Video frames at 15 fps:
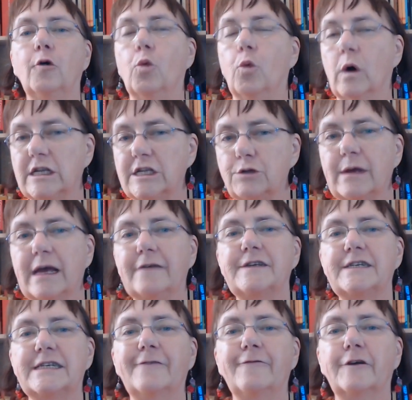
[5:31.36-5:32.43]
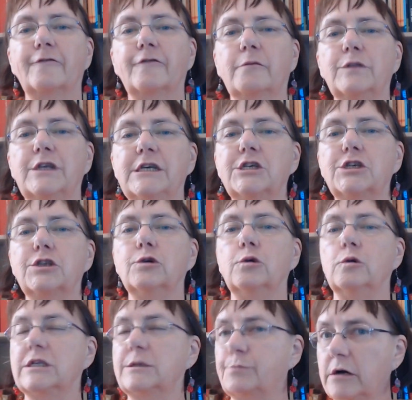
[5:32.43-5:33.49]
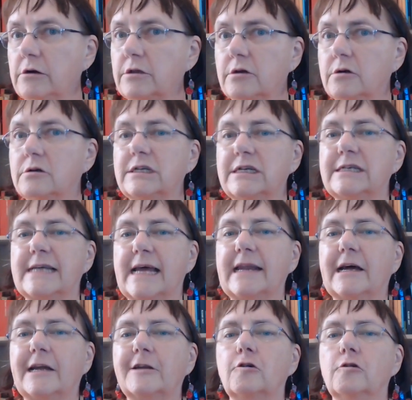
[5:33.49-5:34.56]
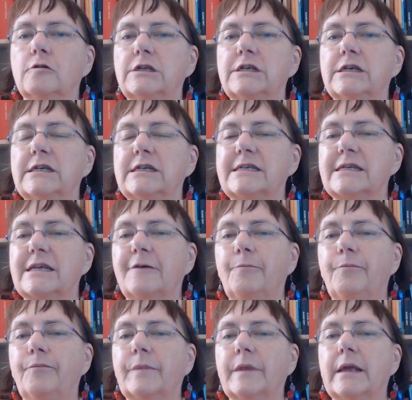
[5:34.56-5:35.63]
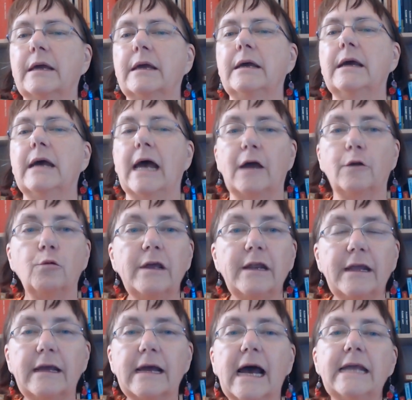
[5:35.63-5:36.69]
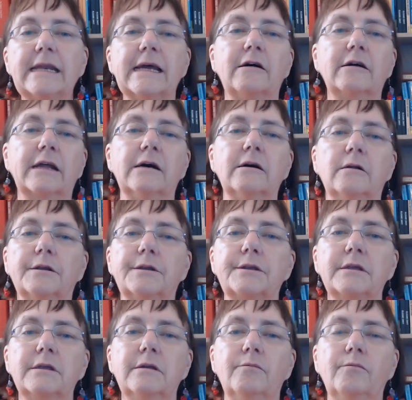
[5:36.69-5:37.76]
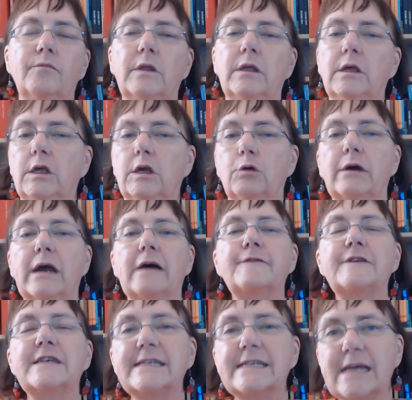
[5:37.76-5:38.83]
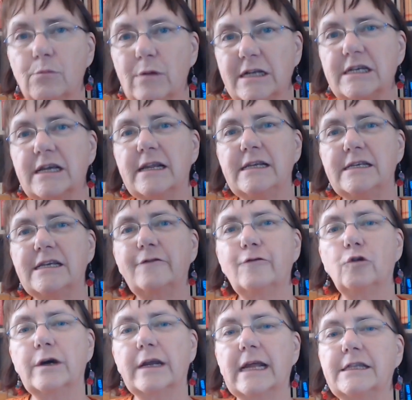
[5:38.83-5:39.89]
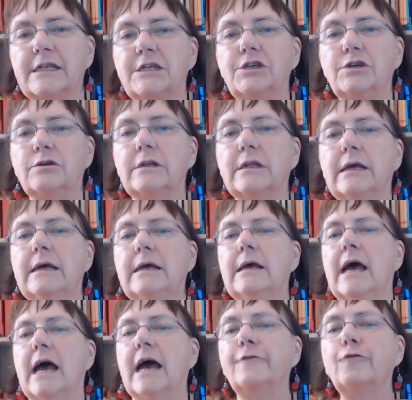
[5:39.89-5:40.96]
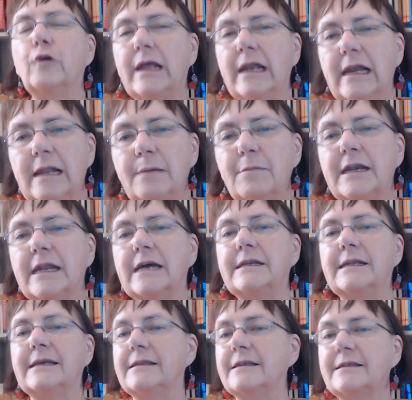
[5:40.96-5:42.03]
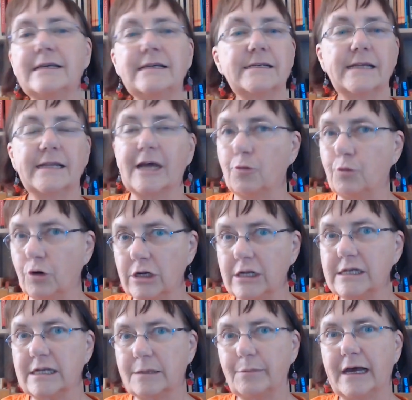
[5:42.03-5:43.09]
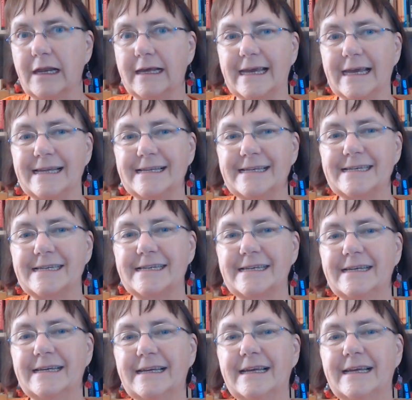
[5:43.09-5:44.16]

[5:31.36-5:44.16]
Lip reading: Once we have suffered from these thoughts, both conscious and unconscious, and we regain our health, we have so much reason for gratitude and for eliminating the things that our bodies rebel against.